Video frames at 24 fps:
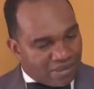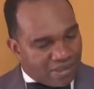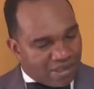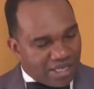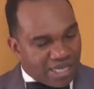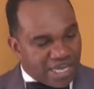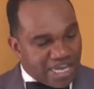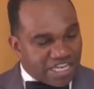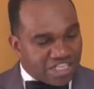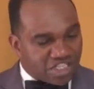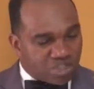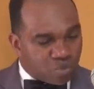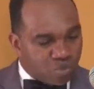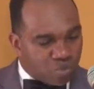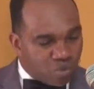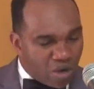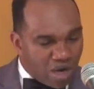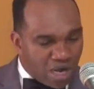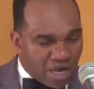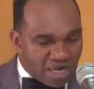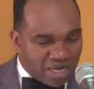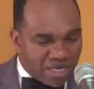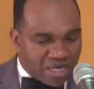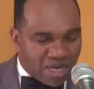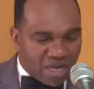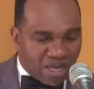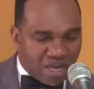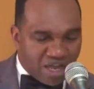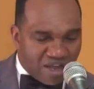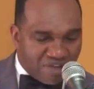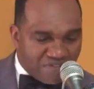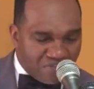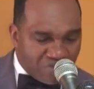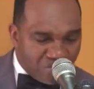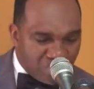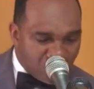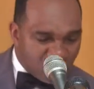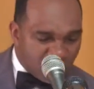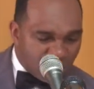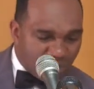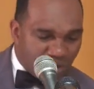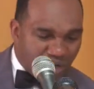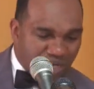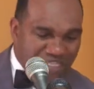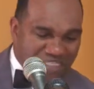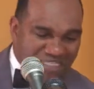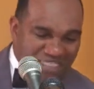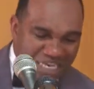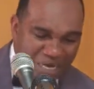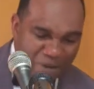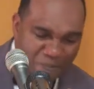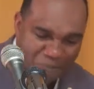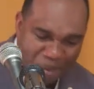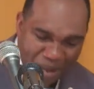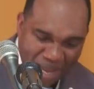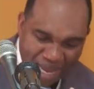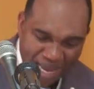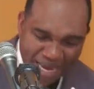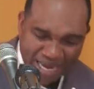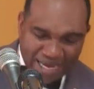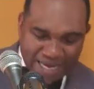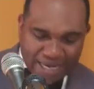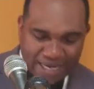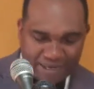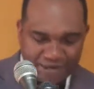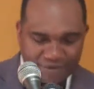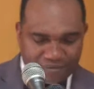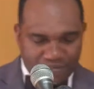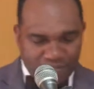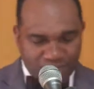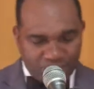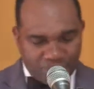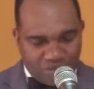Each one of you is in pain.